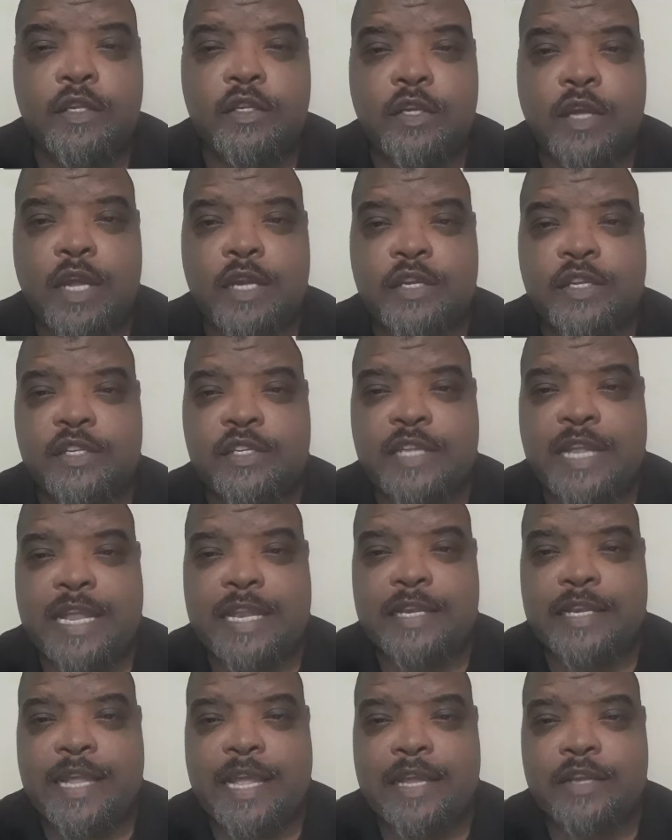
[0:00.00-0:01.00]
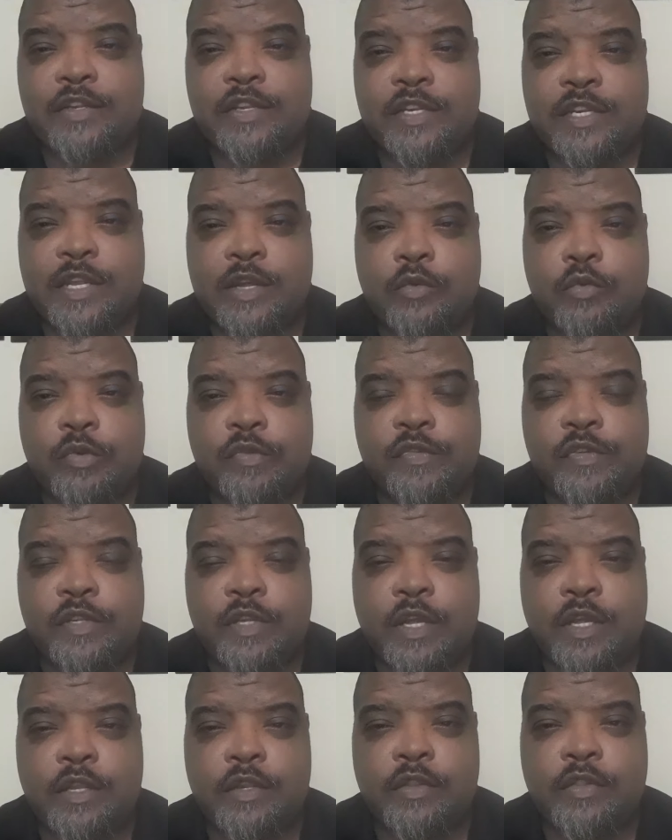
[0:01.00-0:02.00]
to understand how to deal with
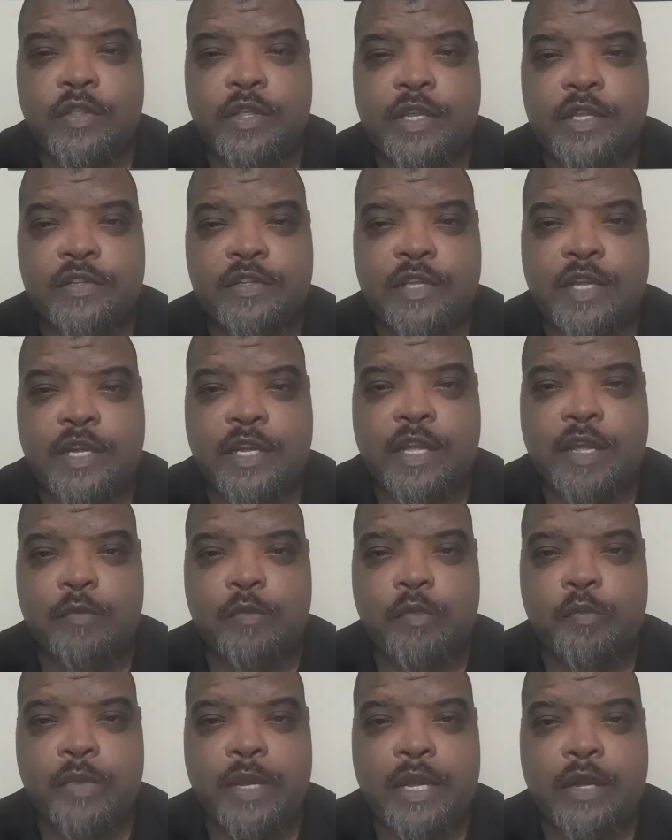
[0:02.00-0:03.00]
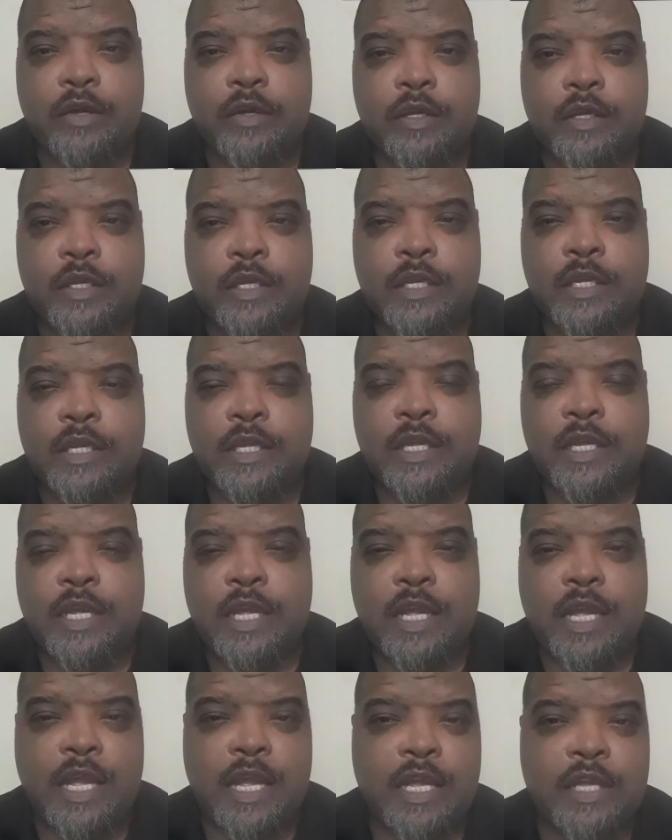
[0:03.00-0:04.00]
certain things that come about,
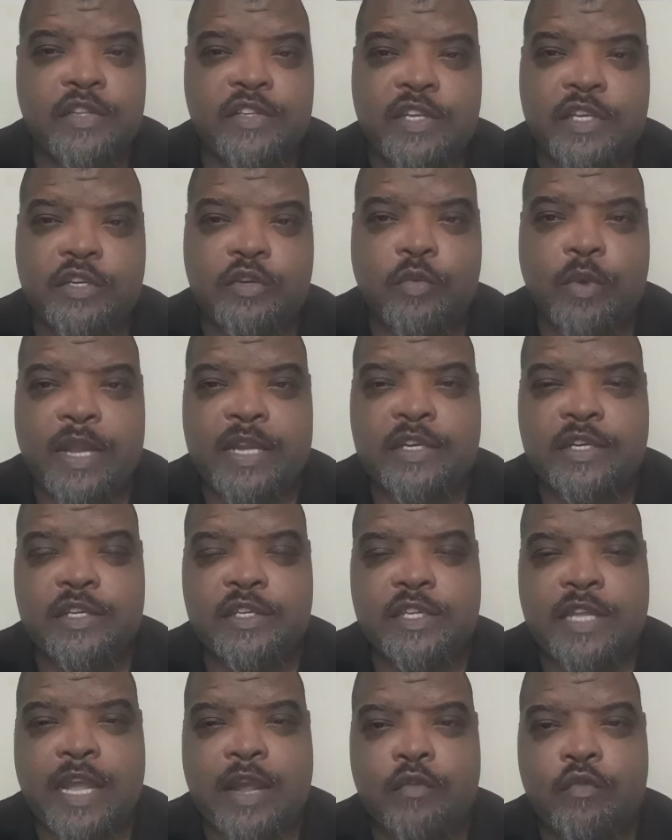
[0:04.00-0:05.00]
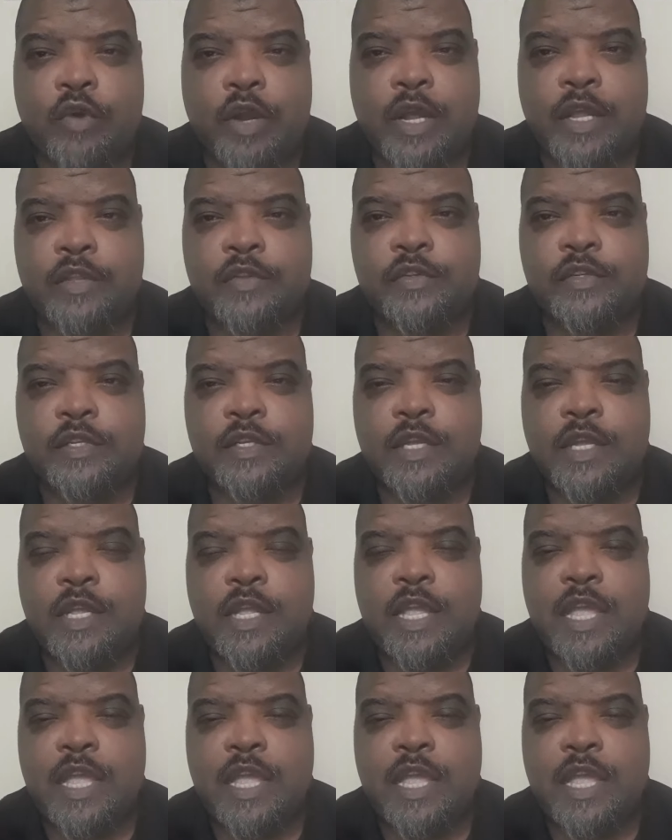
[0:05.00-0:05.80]
situations that arise.